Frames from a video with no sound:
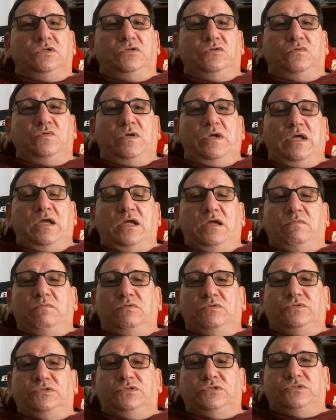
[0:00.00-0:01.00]
you were
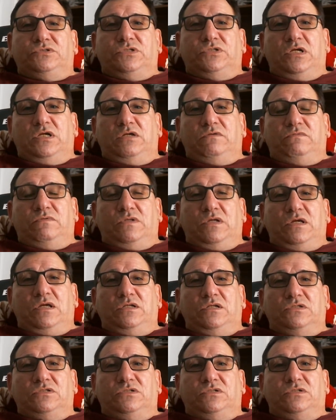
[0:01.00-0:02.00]
able to save
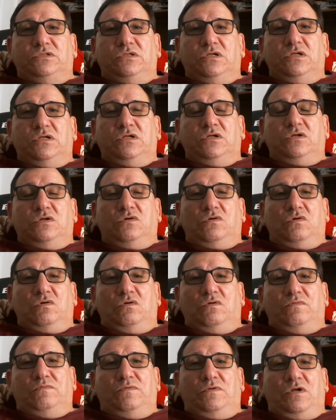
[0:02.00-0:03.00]
that
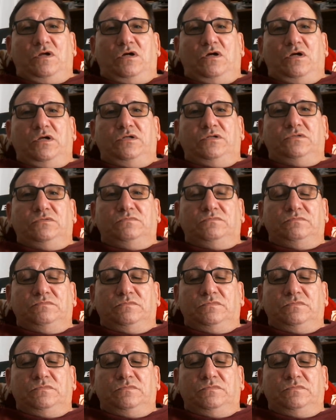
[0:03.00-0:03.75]
offline.